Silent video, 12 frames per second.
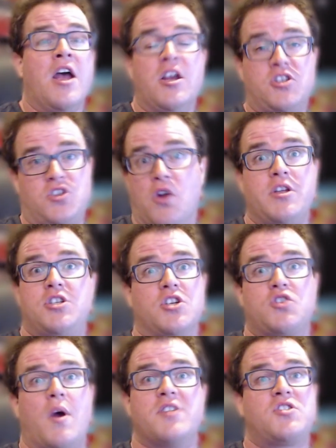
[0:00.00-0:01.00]
Sony
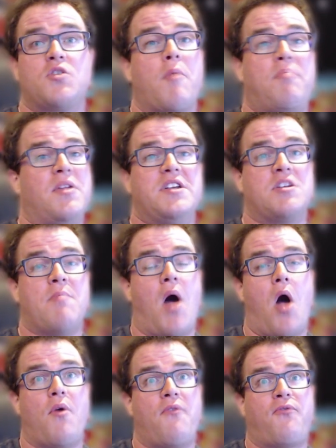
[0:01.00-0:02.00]
just wants to replace them
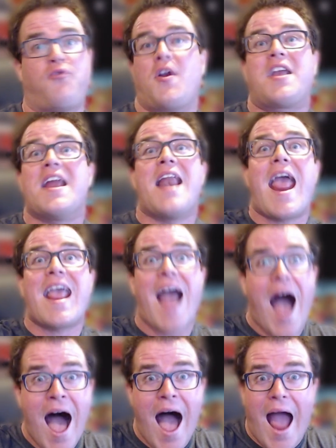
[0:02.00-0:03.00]
all with freaking
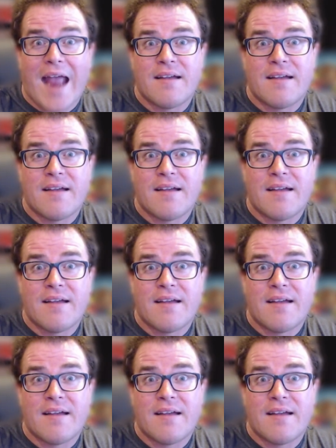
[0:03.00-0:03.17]
AI.